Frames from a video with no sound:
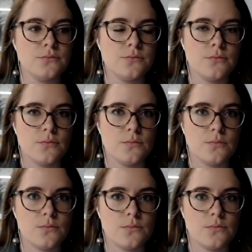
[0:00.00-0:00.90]

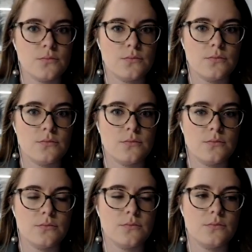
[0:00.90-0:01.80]

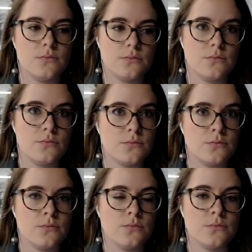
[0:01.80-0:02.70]

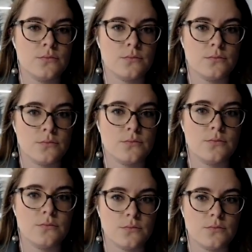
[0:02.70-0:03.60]

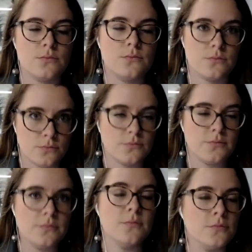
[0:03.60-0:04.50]

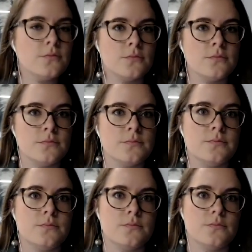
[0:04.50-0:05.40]

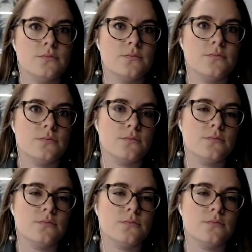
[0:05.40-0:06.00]
No words are spoken by the person on screen.